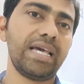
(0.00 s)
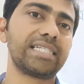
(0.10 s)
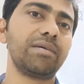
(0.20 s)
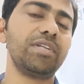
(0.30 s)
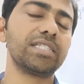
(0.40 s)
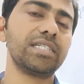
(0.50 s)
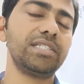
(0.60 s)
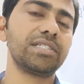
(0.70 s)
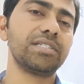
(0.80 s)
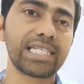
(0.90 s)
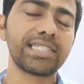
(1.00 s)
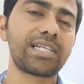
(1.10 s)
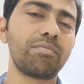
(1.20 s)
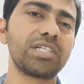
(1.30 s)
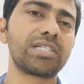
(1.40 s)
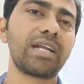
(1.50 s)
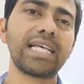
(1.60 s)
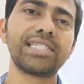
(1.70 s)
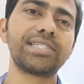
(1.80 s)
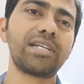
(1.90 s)
examinations, assistant master,
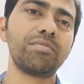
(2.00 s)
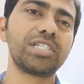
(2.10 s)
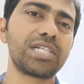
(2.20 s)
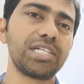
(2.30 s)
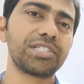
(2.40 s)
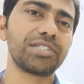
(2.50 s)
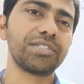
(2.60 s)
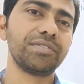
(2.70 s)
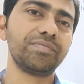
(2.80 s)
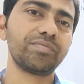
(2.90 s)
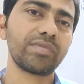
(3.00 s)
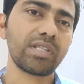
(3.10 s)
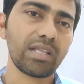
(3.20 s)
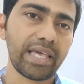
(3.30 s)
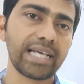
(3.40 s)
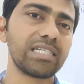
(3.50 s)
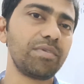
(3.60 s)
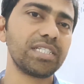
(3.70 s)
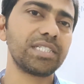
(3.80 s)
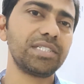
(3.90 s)
assistant mistress
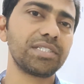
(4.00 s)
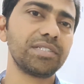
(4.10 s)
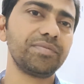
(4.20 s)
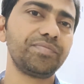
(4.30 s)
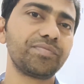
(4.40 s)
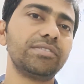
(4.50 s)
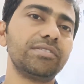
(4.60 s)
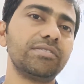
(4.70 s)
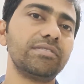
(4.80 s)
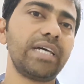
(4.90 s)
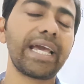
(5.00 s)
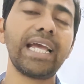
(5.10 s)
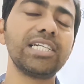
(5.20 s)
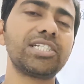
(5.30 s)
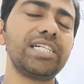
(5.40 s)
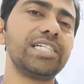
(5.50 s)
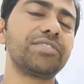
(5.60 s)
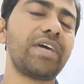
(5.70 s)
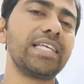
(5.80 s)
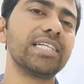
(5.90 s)
examinations, against its
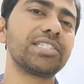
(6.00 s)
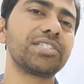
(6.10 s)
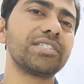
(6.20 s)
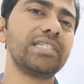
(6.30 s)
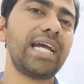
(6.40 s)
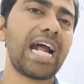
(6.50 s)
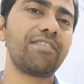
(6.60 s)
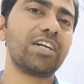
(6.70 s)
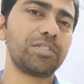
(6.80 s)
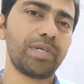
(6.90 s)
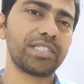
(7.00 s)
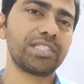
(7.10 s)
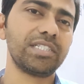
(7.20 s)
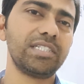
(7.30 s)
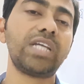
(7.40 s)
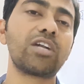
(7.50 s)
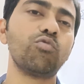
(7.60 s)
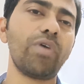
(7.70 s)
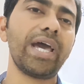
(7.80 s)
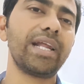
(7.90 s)
various advertisements that
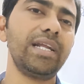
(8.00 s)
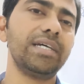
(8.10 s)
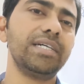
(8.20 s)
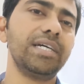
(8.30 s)
were